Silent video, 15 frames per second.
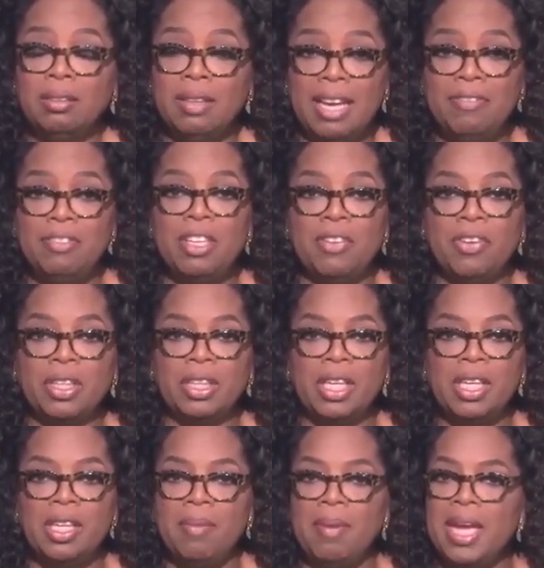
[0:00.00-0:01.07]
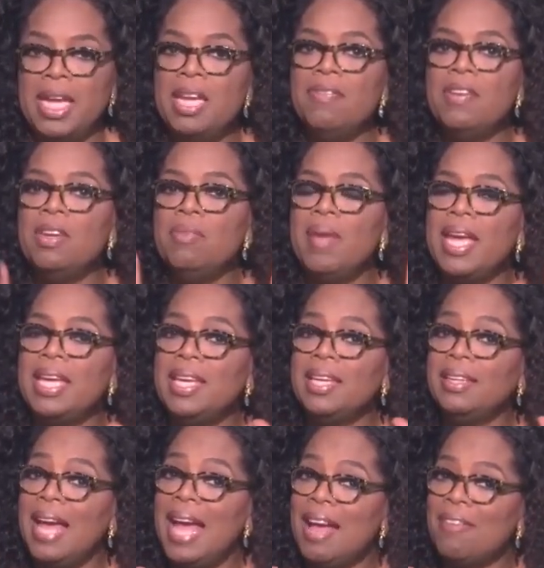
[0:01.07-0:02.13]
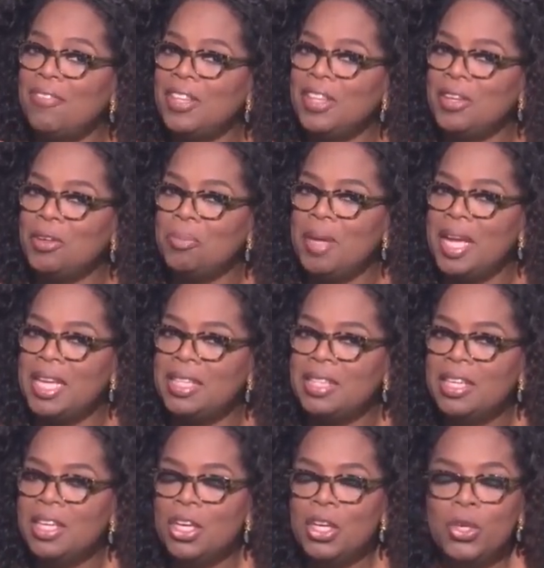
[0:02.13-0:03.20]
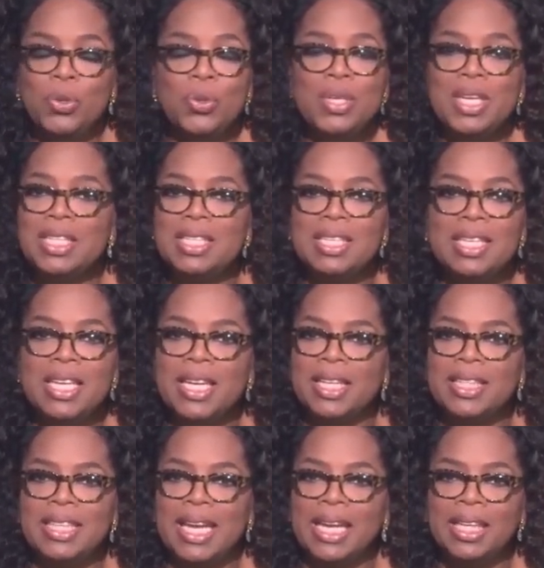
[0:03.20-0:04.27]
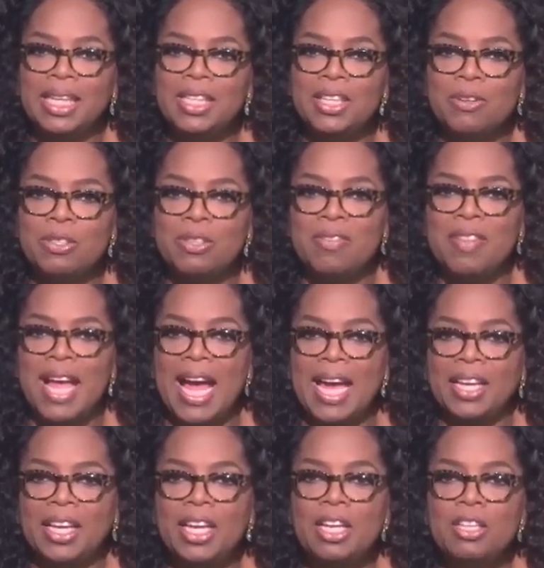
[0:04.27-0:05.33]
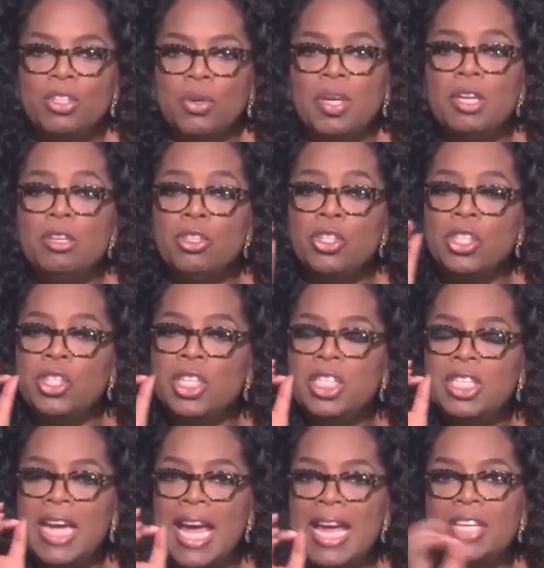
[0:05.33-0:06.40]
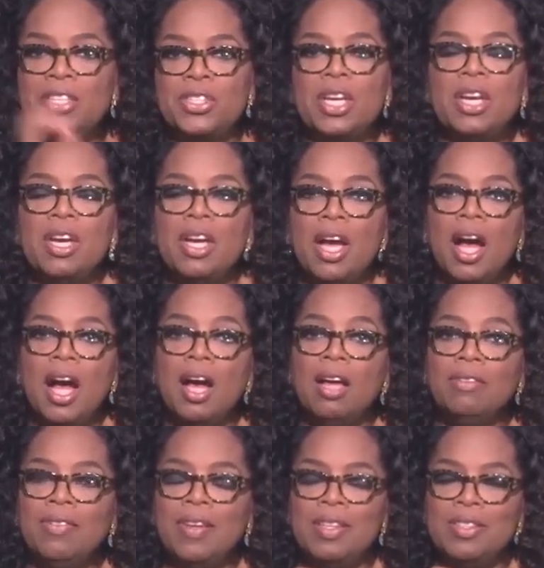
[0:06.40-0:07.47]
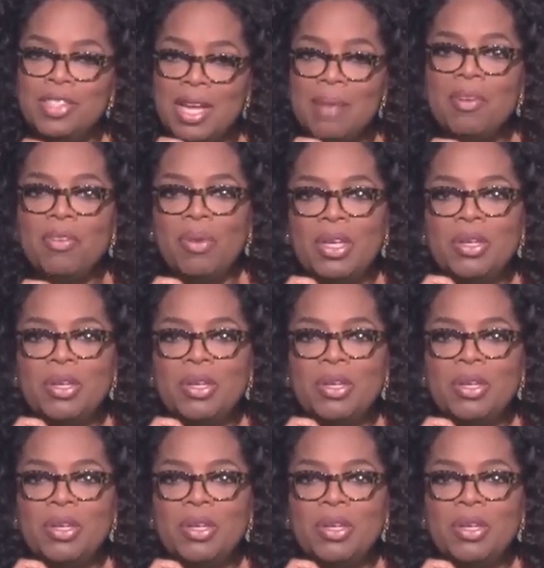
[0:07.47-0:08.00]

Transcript: life differently. They may even make you laugh a little bit. Who doesn't need a daily dose of that? So here's just a taste of some of